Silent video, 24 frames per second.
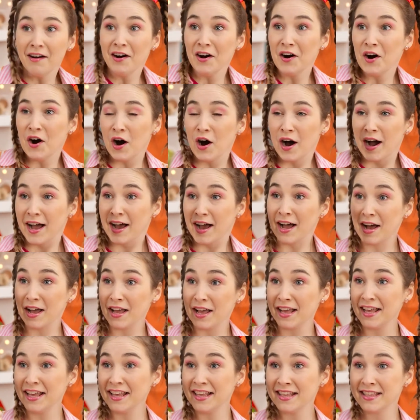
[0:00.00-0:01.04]
It was the
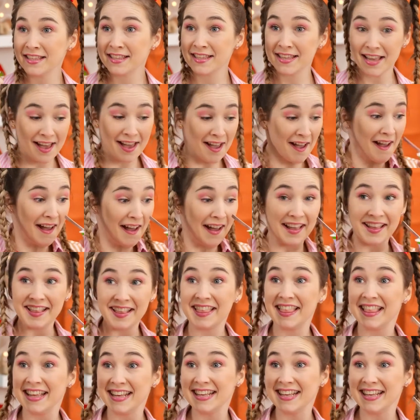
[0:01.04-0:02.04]
wasabi and yogurt!